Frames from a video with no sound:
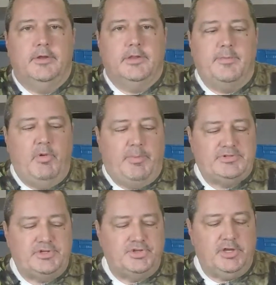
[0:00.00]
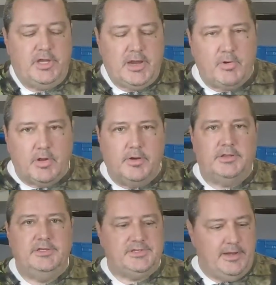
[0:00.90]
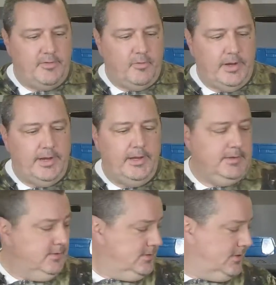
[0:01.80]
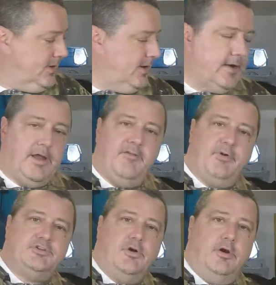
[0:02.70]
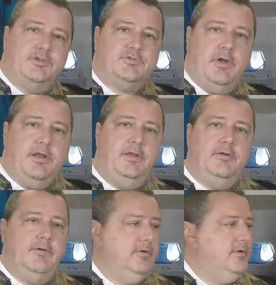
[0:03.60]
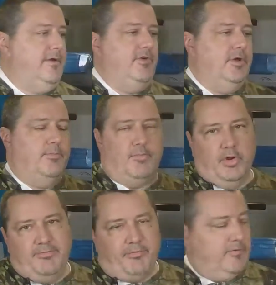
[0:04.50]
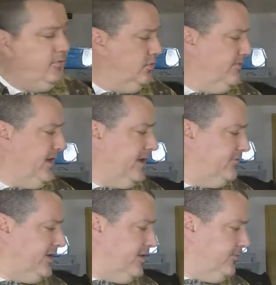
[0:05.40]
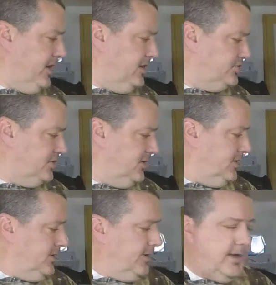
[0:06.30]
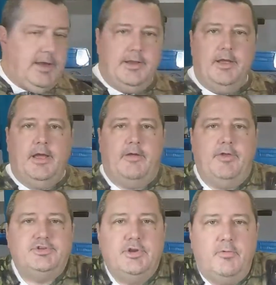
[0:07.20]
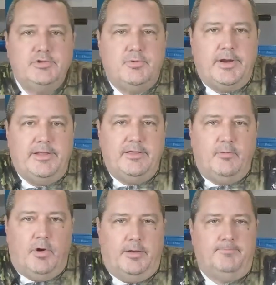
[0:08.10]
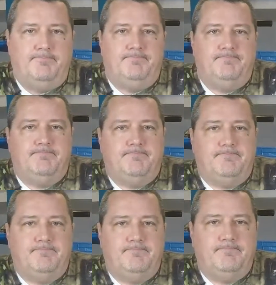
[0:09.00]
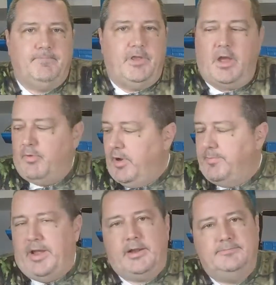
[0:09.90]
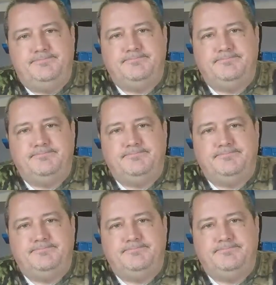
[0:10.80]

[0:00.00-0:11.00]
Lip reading: Let me reposition the camera. I'll get these out of the way. I have my targets right here. I have a brief review of an out-of-town range, and I'll let you know which one I think won. Coming right back.